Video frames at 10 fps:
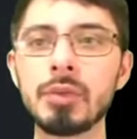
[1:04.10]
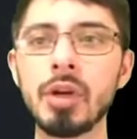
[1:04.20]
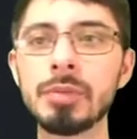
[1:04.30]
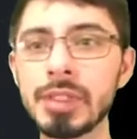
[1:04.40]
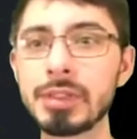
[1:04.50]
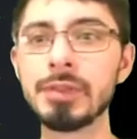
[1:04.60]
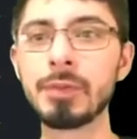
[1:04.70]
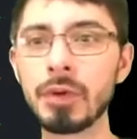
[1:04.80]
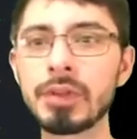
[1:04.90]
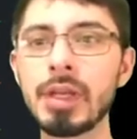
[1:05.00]
we're up
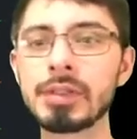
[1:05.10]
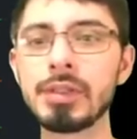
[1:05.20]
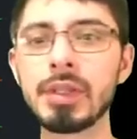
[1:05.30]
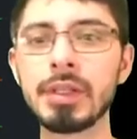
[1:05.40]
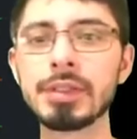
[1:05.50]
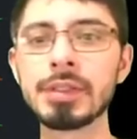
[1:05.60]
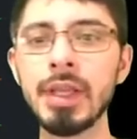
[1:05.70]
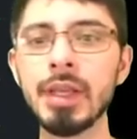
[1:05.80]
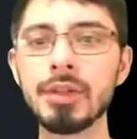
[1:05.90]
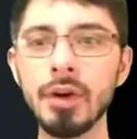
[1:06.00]
$64,000.
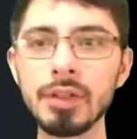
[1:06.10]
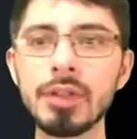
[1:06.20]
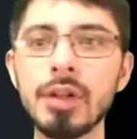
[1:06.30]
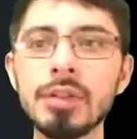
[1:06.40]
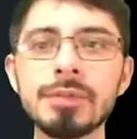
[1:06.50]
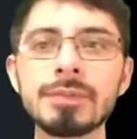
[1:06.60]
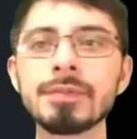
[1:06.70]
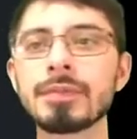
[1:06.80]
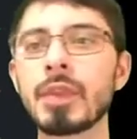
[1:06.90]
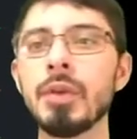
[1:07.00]
And all in all,
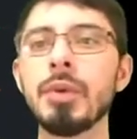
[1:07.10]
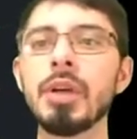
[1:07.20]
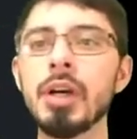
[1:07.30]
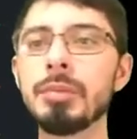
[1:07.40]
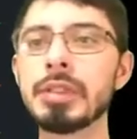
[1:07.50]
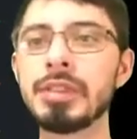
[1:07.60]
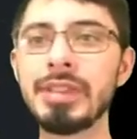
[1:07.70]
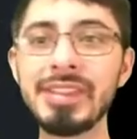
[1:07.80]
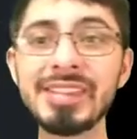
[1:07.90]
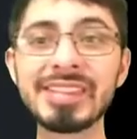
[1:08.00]
we're up
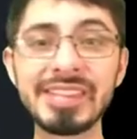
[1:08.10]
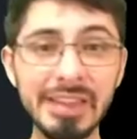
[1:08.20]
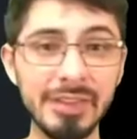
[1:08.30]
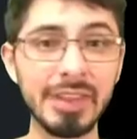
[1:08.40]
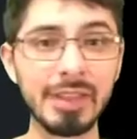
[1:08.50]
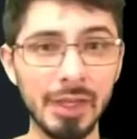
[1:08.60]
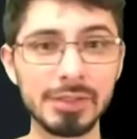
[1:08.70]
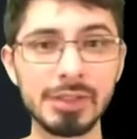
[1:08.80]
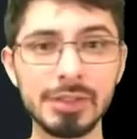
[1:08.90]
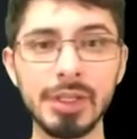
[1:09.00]

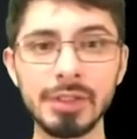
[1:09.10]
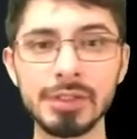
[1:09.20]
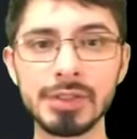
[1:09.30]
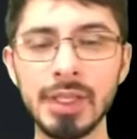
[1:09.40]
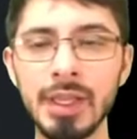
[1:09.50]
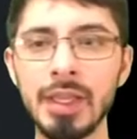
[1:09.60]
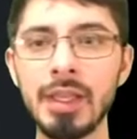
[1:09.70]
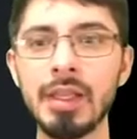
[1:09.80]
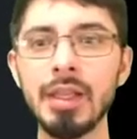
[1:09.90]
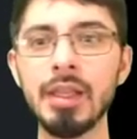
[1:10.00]
$67,000.
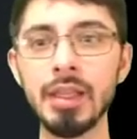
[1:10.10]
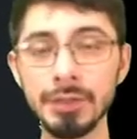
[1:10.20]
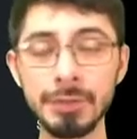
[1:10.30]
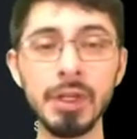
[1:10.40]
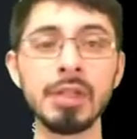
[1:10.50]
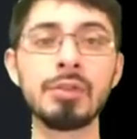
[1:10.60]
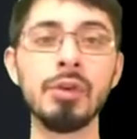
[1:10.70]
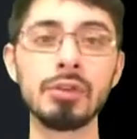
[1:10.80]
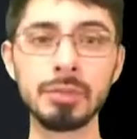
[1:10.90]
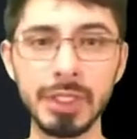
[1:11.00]
If you had
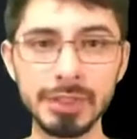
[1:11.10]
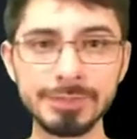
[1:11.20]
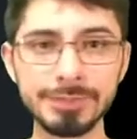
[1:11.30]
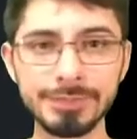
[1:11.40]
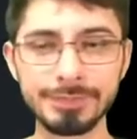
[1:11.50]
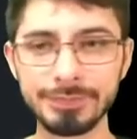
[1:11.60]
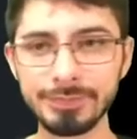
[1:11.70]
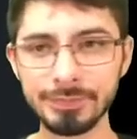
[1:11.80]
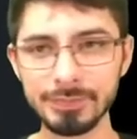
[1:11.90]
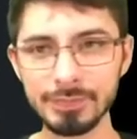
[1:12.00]
told me
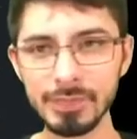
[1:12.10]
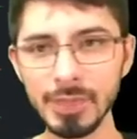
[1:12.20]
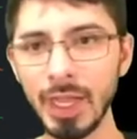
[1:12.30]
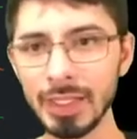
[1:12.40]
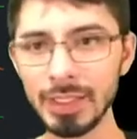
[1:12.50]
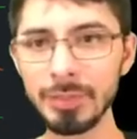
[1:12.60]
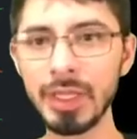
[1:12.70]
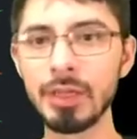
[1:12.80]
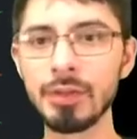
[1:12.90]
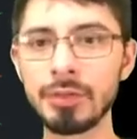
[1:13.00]
at the
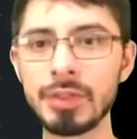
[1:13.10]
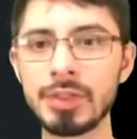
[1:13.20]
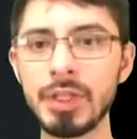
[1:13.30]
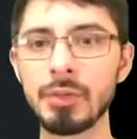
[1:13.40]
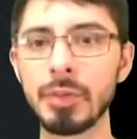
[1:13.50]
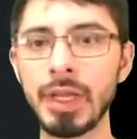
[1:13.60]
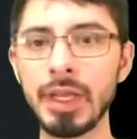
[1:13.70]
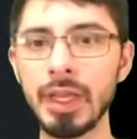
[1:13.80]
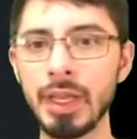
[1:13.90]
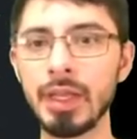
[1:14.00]
beginning of this year when I
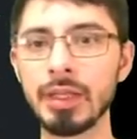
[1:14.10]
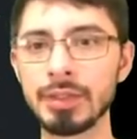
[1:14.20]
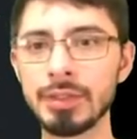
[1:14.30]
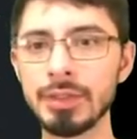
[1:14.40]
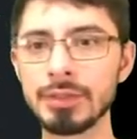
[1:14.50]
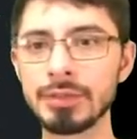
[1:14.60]
had